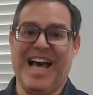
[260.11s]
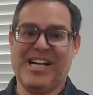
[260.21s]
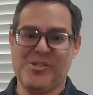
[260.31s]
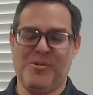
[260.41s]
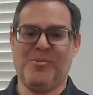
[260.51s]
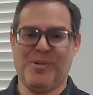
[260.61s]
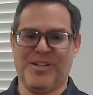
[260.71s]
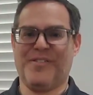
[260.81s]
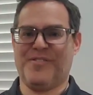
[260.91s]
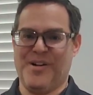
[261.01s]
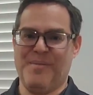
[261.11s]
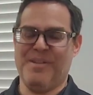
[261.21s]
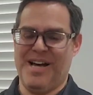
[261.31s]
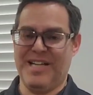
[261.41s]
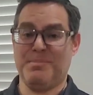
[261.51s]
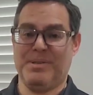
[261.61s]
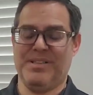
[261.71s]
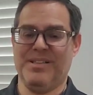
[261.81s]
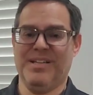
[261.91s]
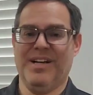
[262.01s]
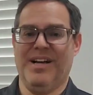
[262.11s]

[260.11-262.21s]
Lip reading: actual work from the hospital.